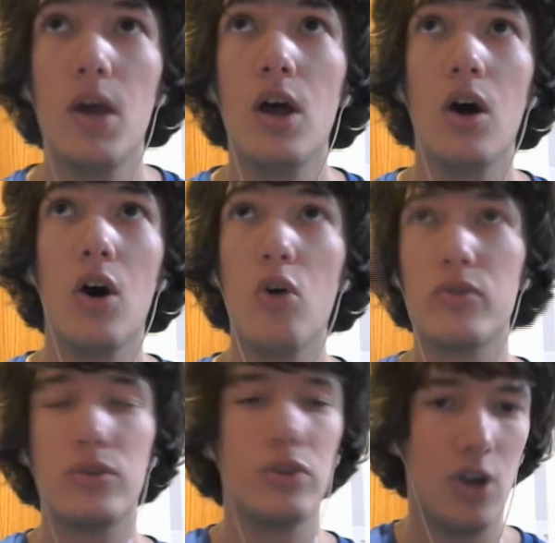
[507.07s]

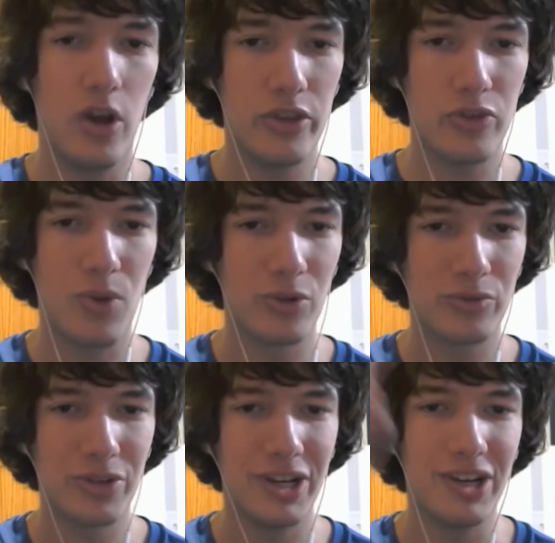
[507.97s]
over on this wall
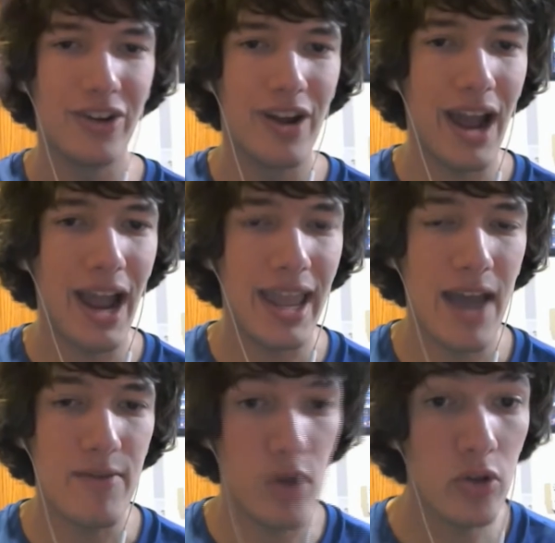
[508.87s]
over here, I
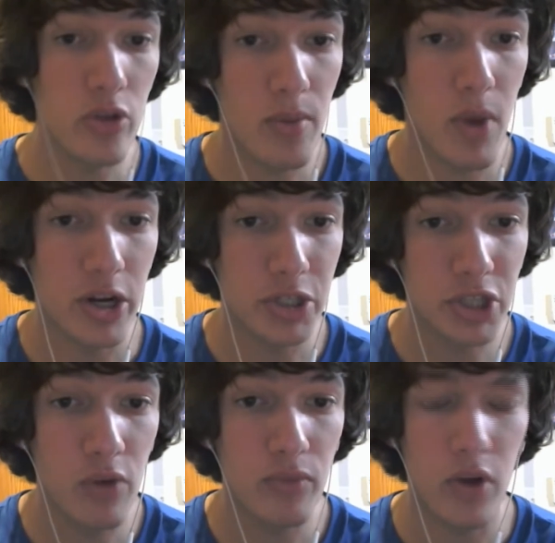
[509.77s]
have all of them on a
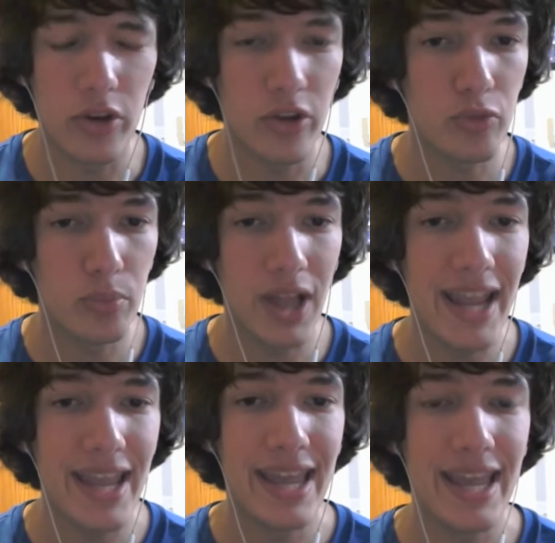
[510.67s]
shelf on display,